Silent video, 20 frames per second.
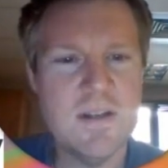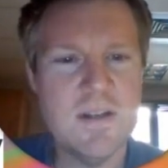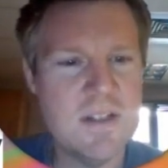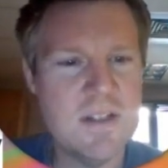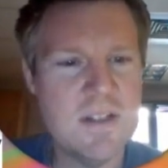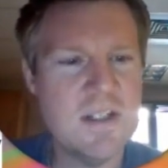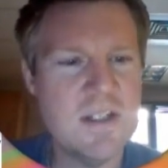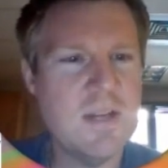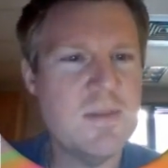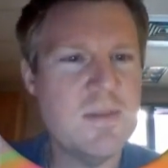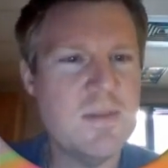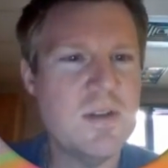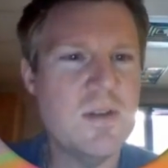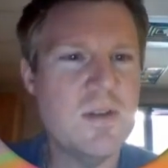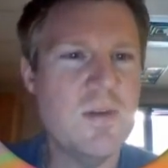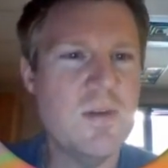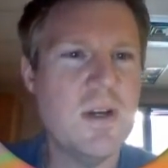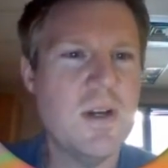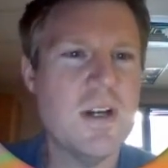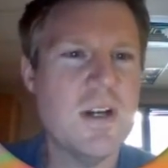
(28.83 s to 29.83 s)
shaped
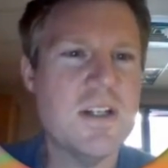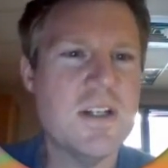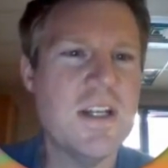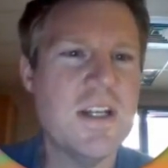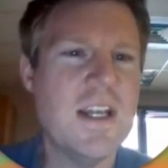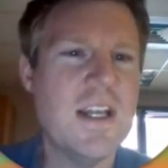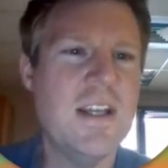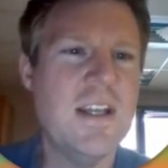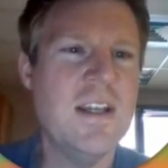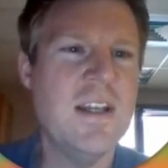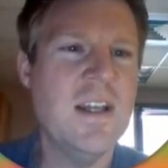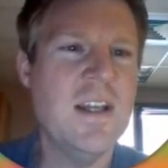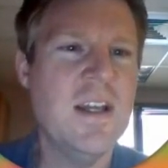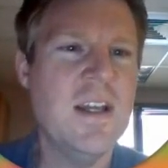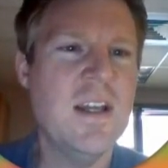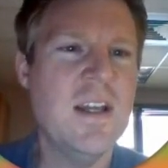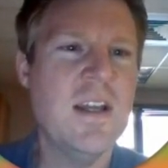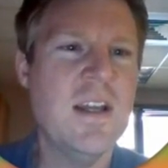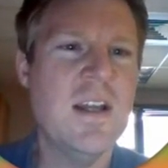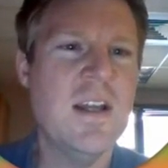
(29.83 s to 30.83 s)
who we are today
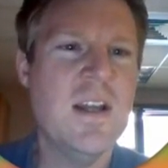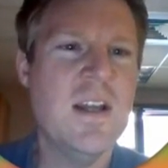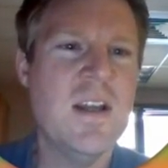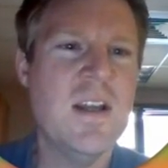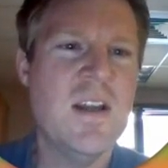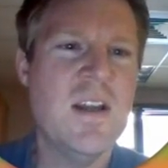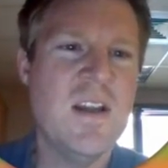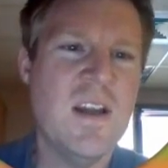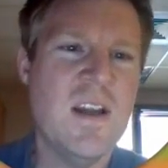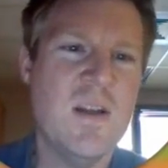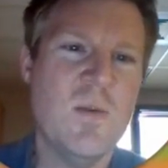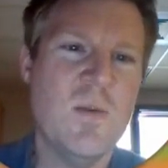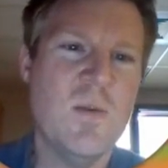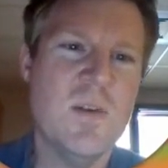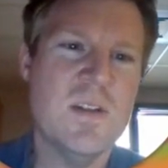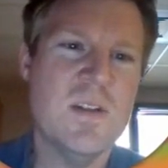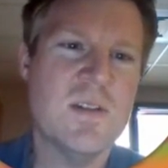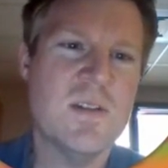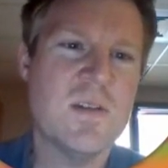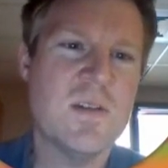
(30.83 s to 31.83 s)
and
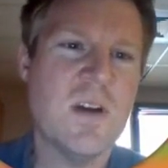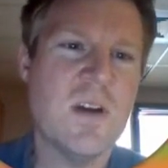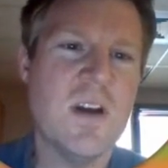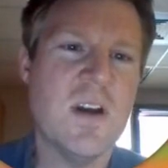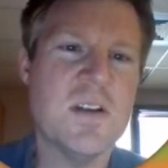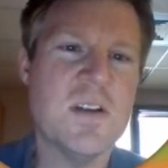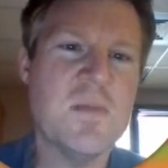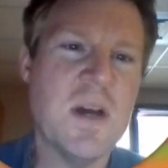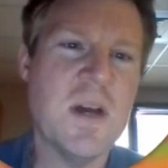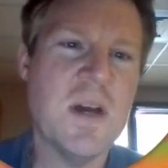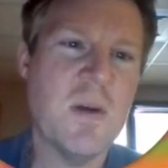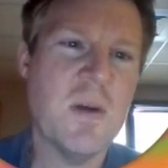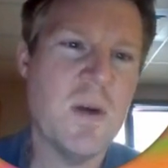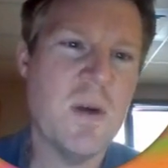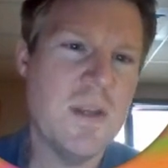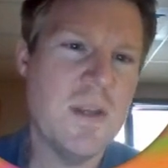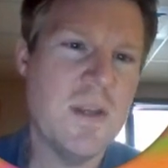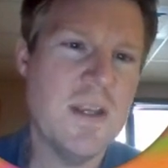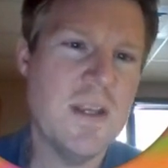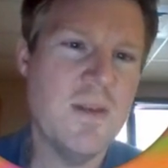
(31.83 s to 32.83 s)
was caused by where
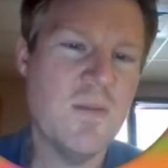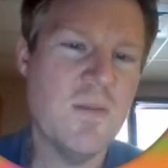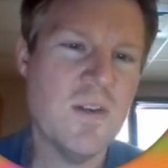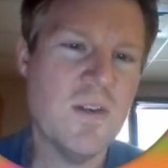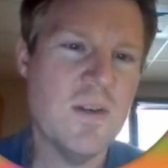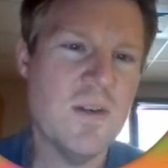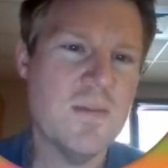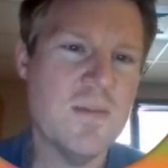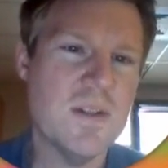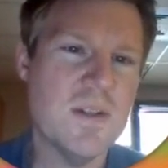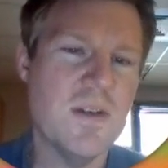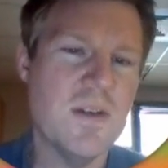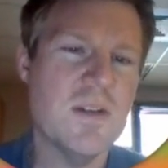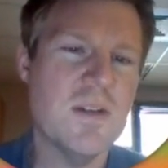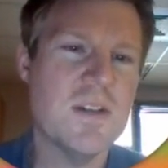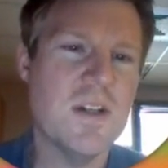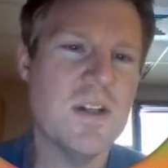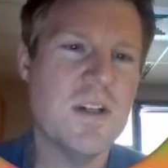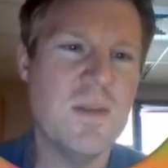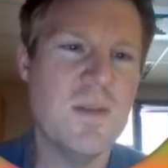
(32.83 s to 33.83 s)
we came from. So
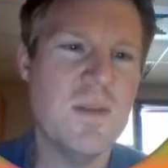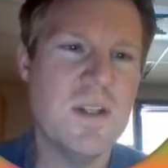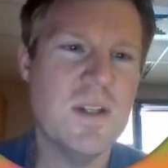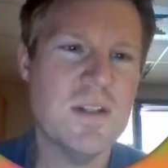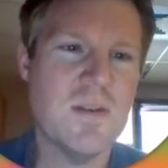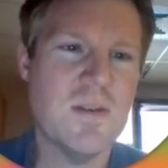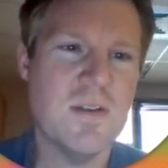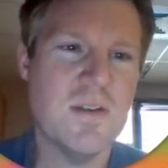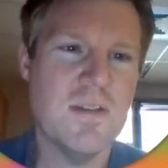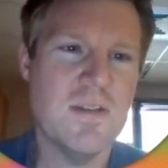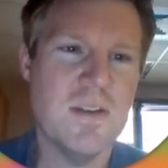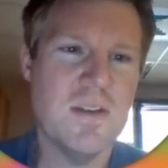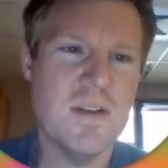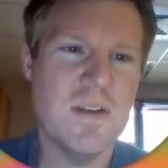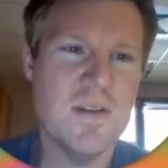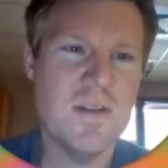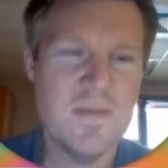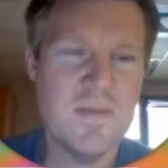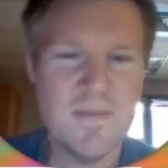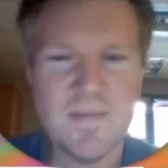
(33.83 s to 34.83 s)
it's going to be sort of
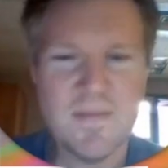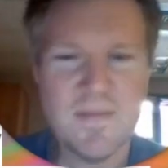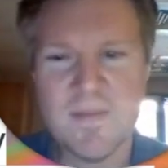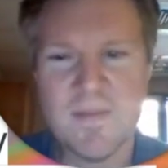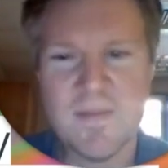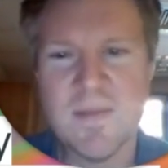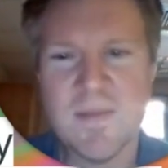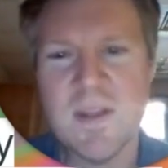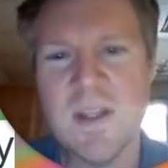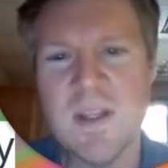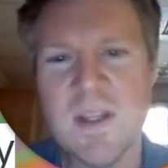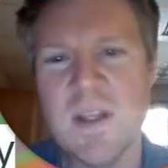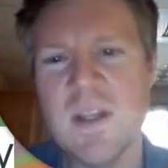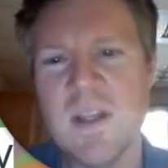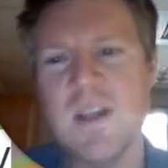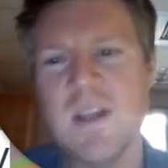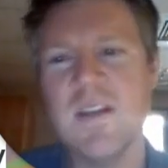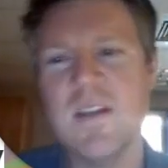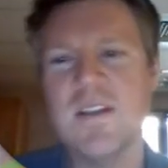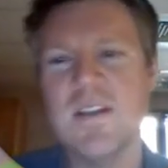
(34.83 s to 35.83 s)
the
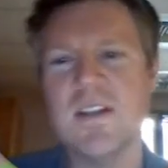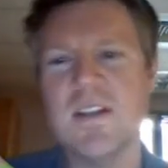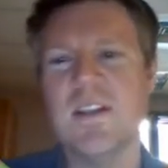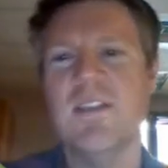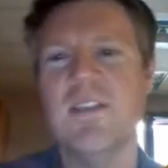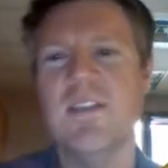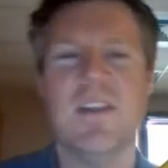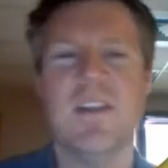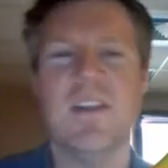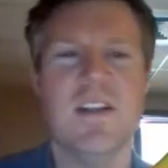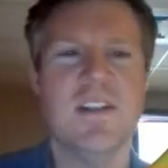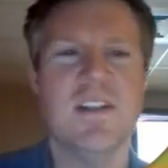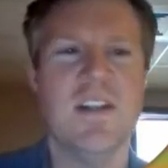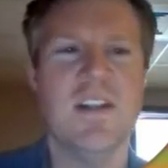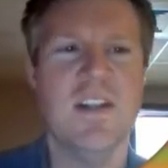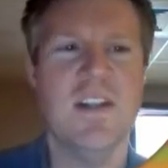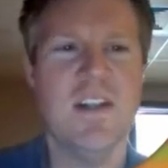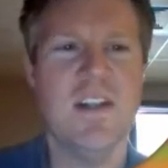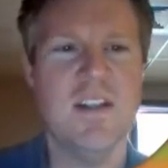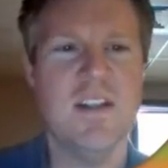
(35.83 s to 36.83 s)
significance
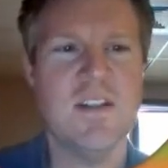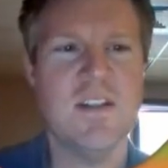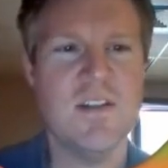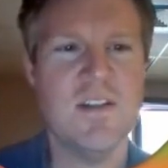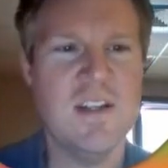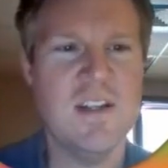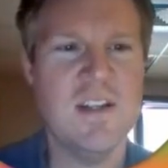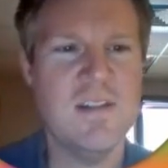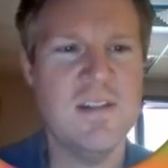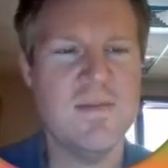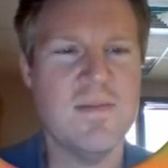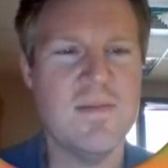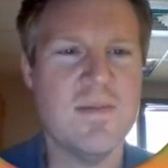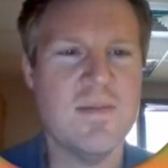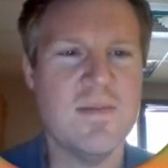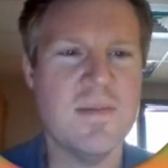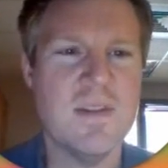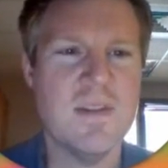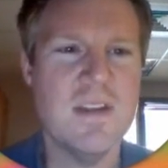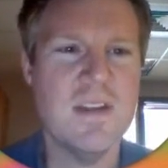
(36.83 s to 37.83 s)
and the history
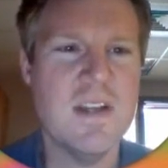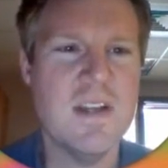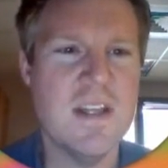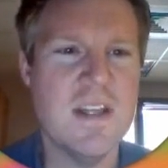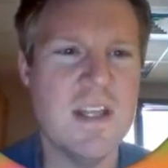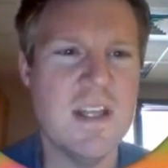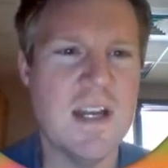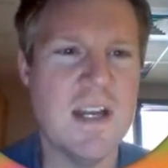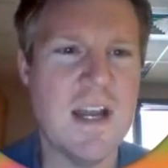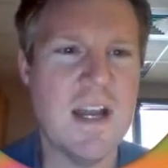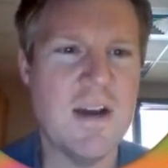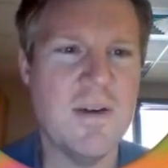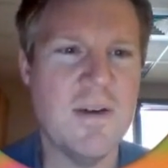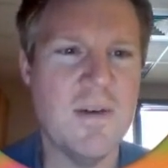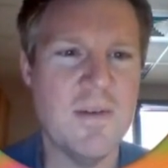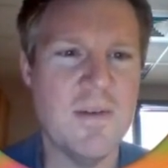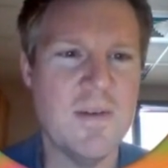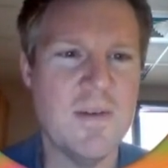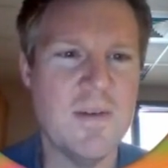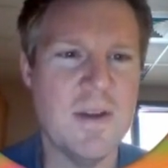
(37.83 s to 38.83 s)
and then
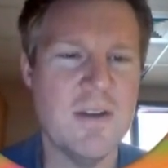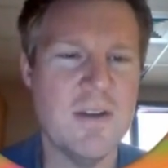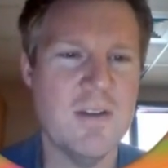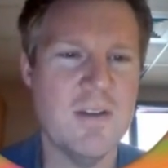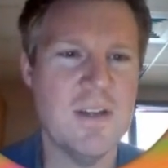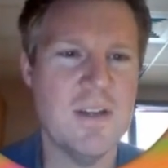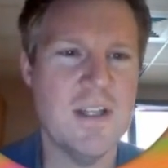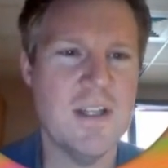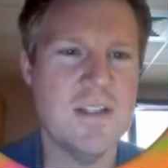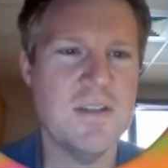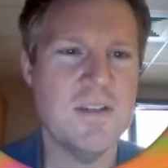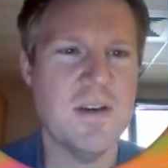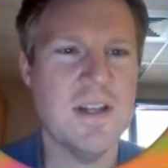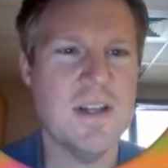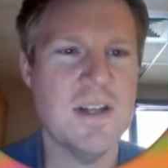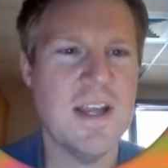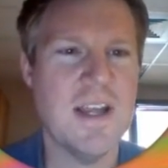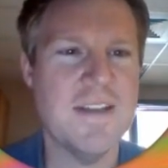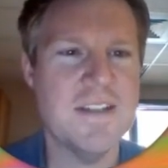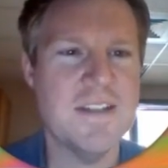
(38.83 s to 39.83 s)
how it relates to
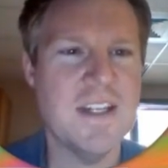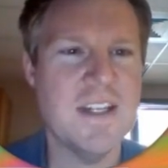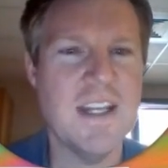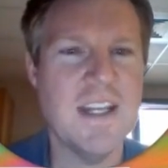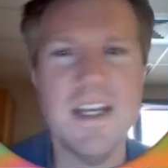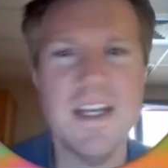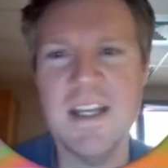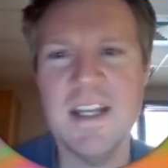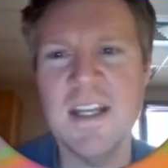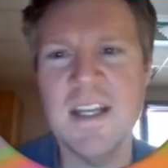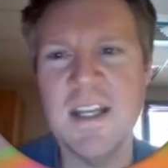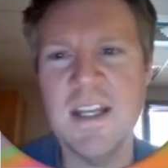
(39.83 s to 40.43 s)
our lives today.